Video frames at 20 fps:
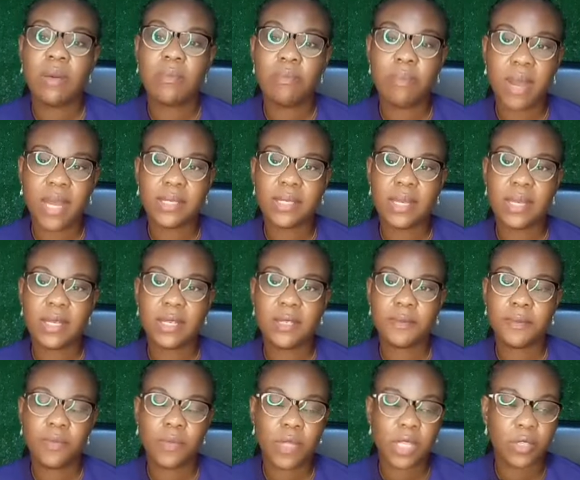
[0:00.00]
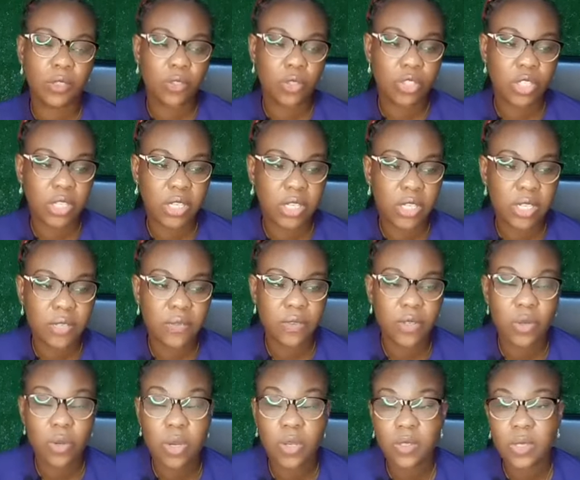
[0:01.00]
pattern in such an
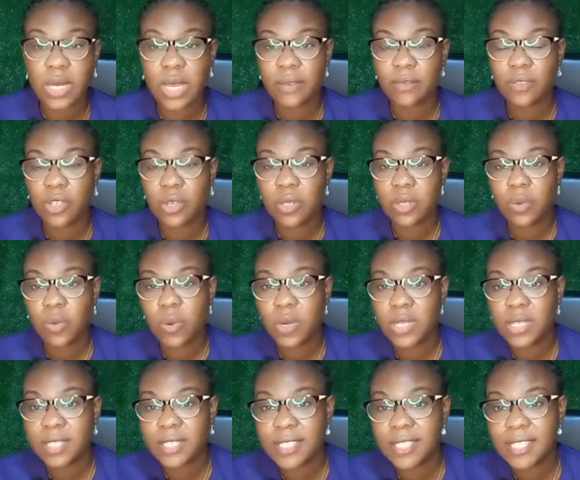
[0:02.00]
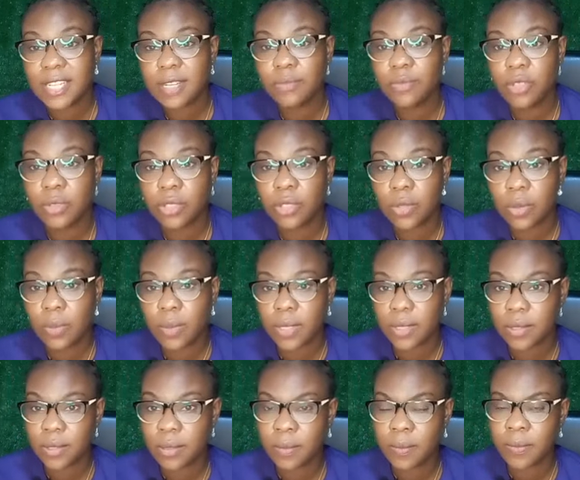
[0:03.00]
individual's life. The other one is sleep
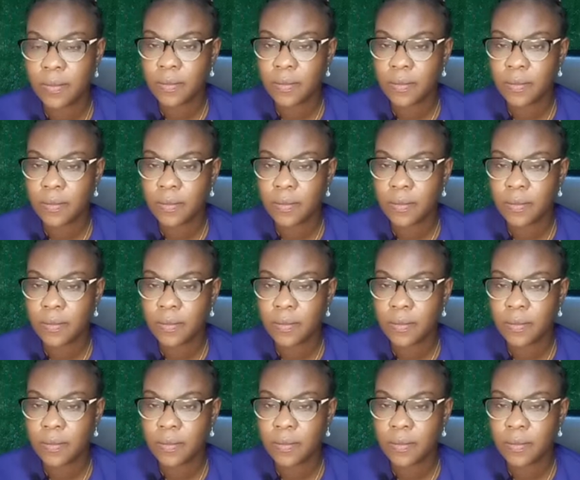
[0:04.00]
disturbance.